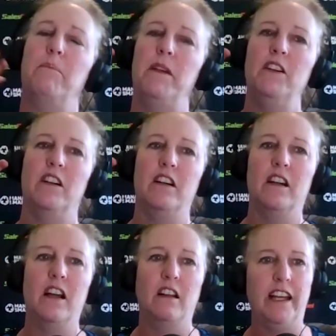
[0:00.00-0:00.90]

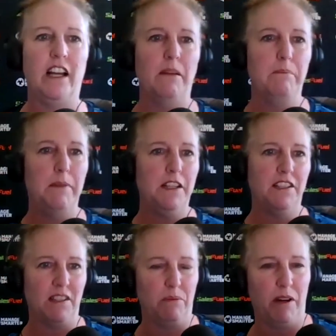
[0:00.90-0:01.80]
beer uh, like on a beach
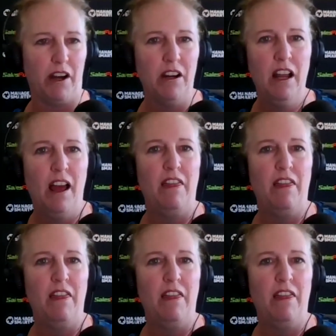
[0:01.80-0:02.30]
somewhere